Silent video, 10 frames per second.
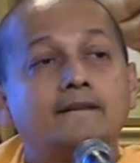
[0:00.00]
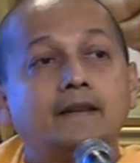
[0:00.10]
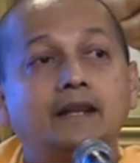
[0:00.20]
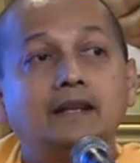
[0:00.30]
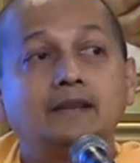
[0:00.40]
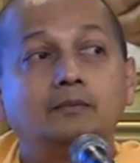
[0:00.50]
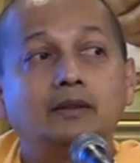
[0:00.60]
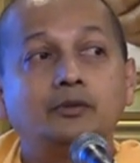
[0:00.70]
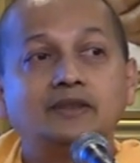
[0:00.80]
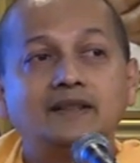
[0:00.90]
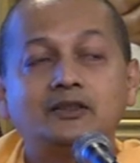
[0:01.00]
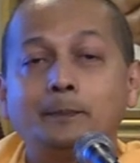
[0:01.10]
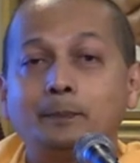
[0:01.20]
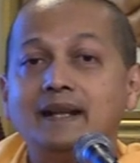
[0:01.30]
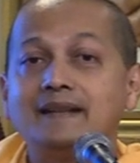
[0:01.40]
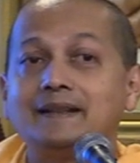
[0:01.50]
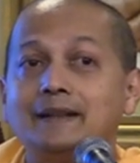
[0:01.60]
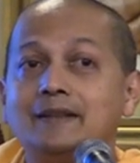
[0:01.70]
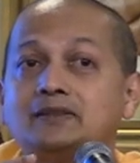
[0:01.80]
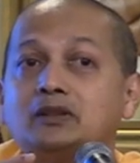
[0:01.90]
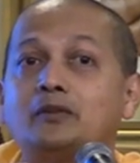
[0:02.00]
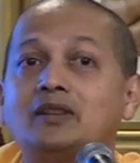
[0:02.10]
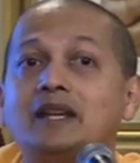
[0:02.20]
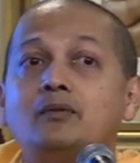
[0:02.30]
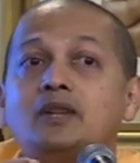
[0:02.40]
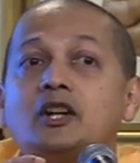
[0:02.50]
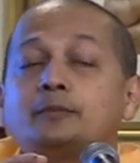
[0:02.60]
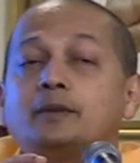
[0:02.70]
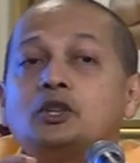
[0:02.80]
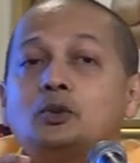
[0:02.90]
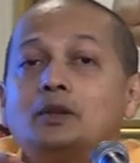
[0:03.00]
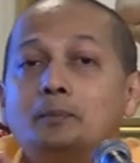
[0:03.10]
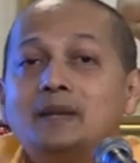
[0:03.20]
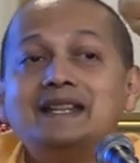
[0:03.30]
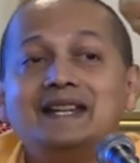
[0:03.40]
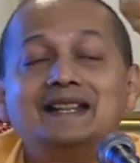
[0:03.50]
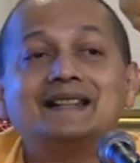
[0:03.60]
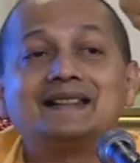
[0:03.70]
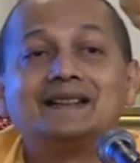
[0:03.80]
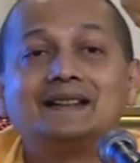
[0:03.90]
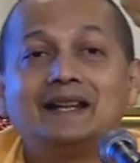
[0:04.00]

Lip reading: They would just replace it. Instead of saying we are spiritual beings,